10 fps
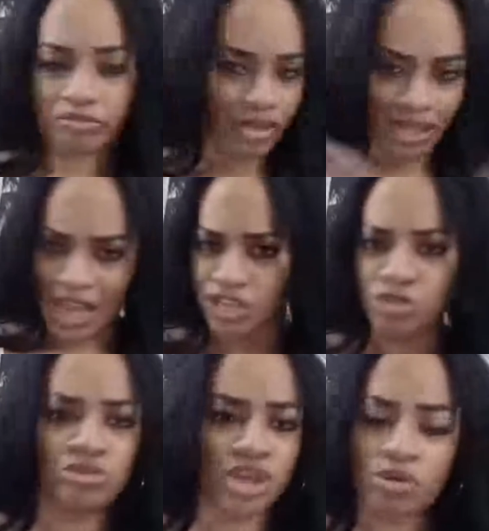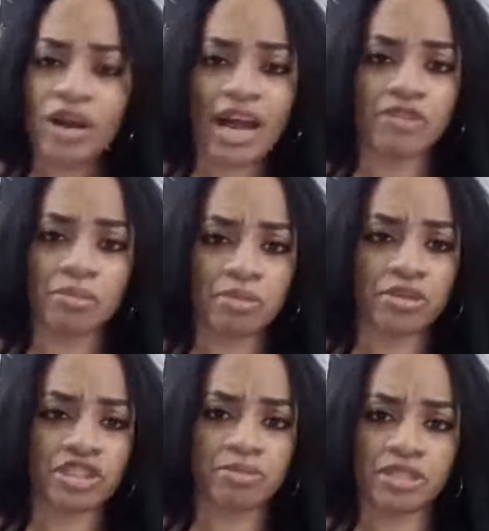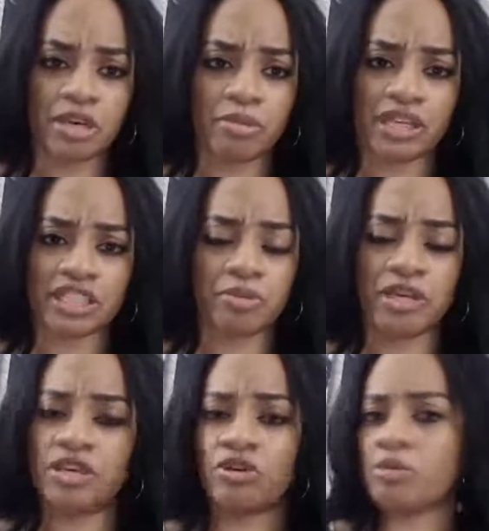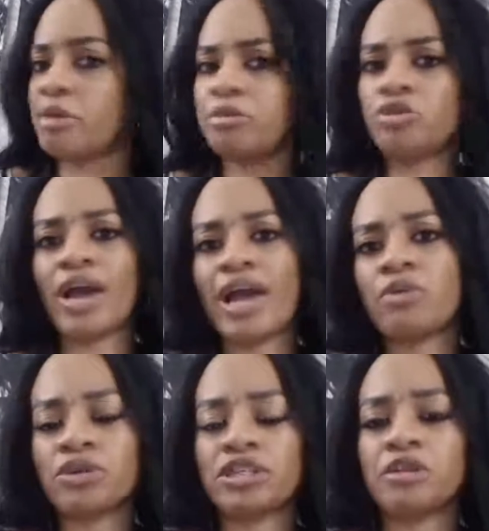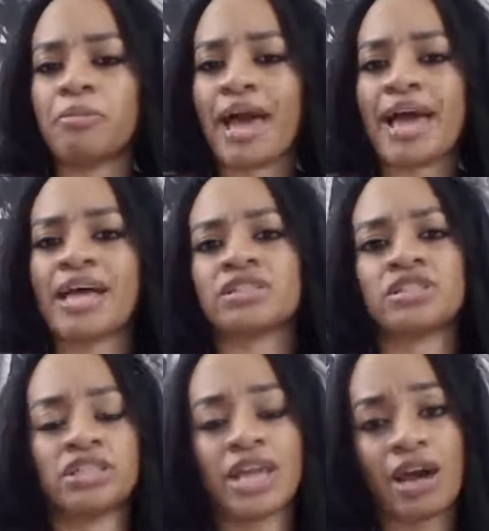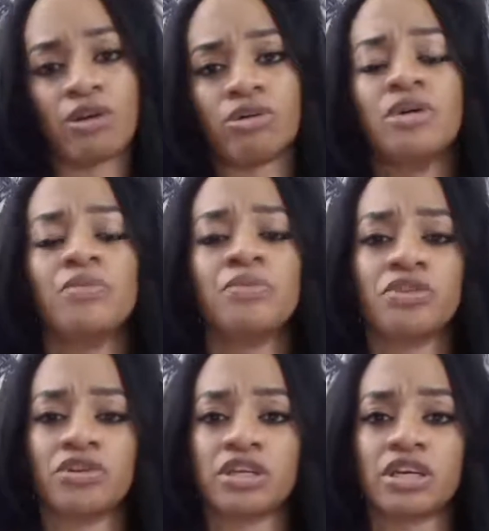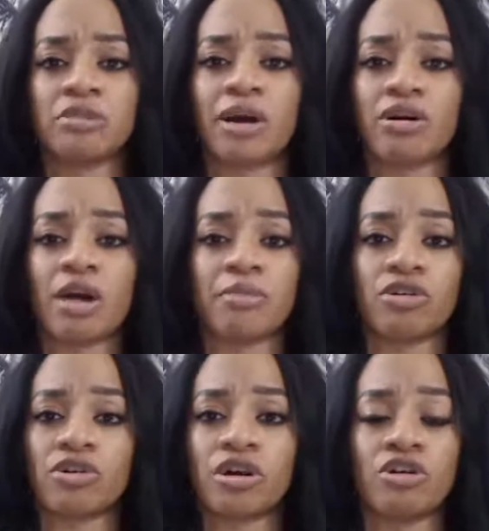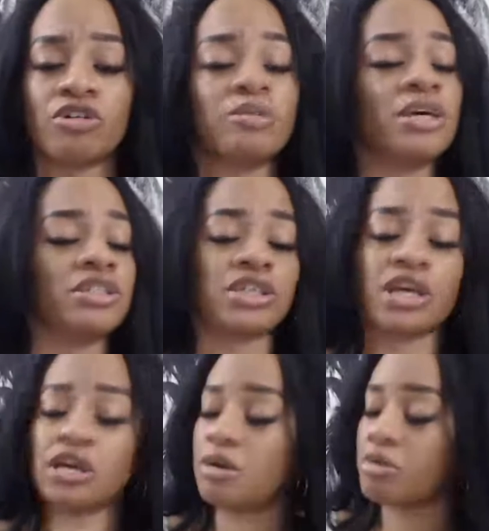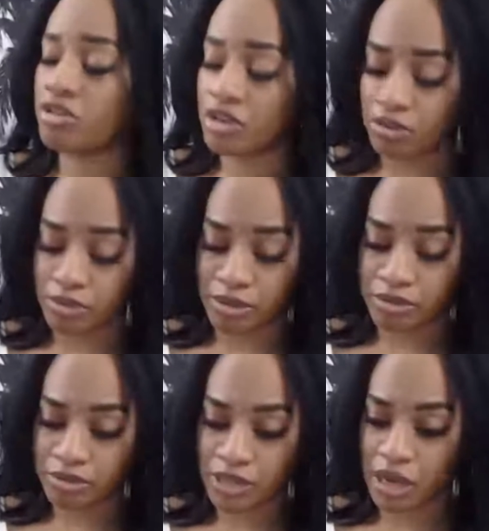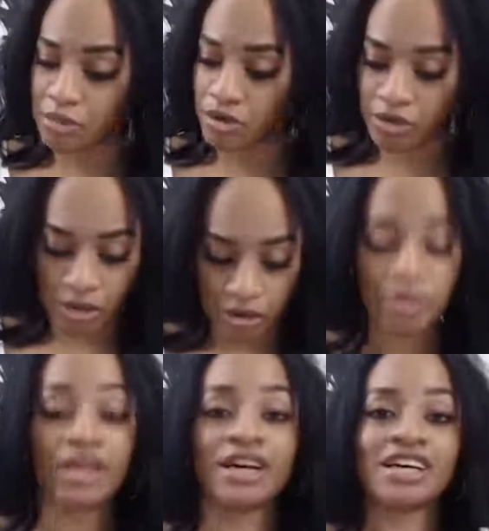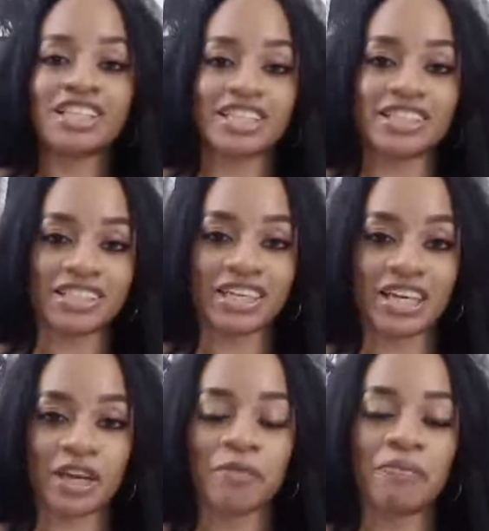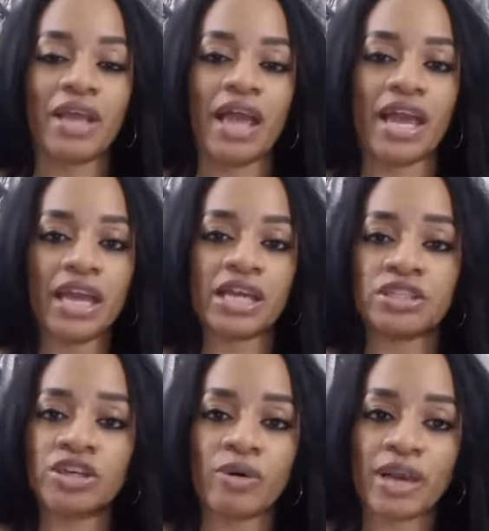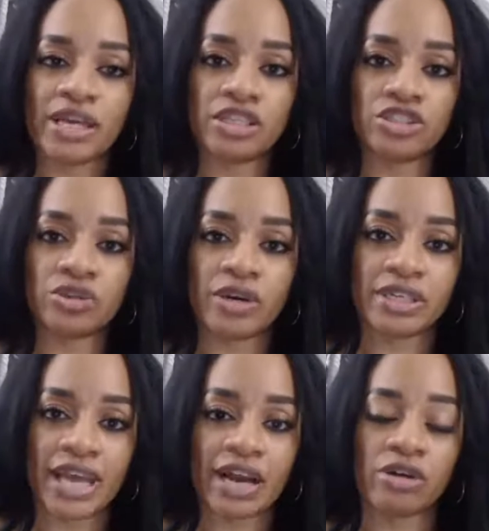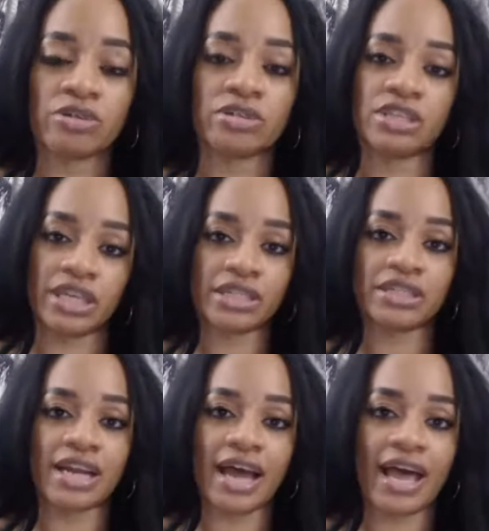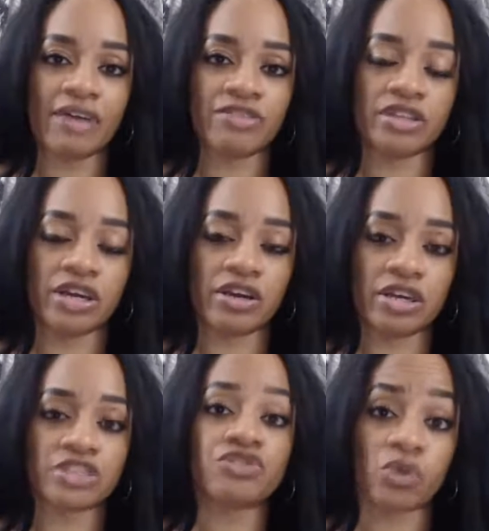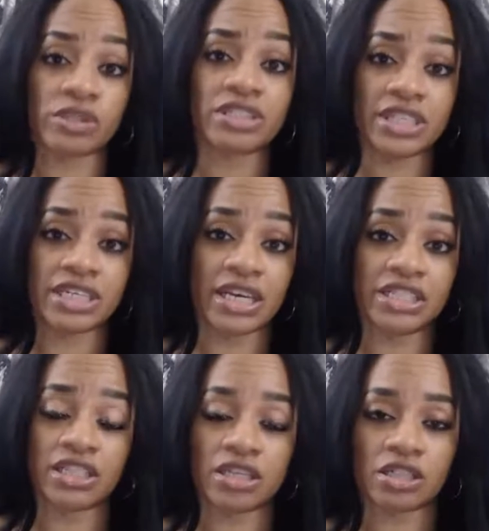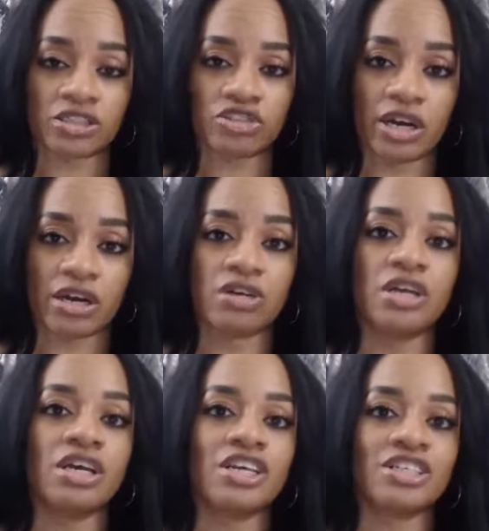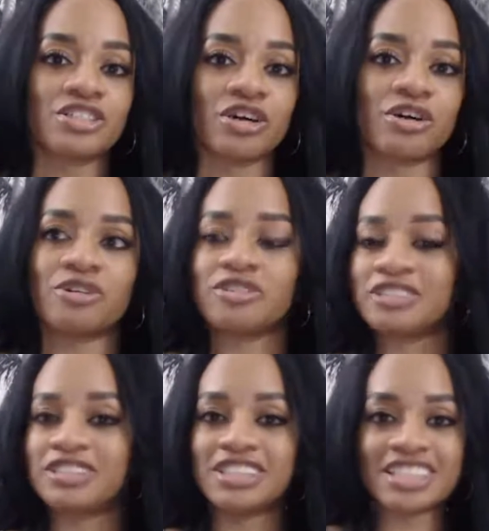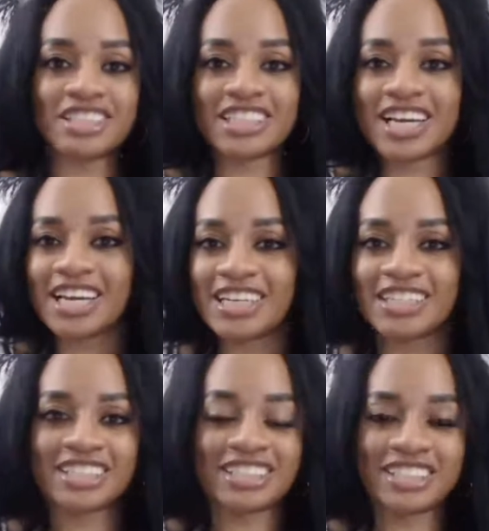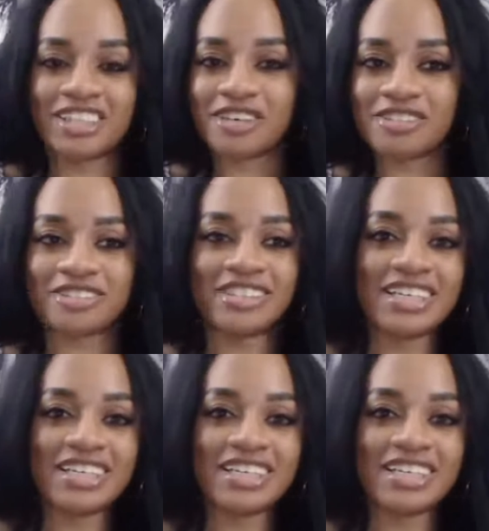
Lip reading: and you don't have a membership to MLSP, or maybe you had one in the past and now you're thinking about coming on home, chat, come on home, boo. Come on home. Click the link and go ahead and join now. The link that I have in there is for the 10-day, $10 trial. So just to kind of,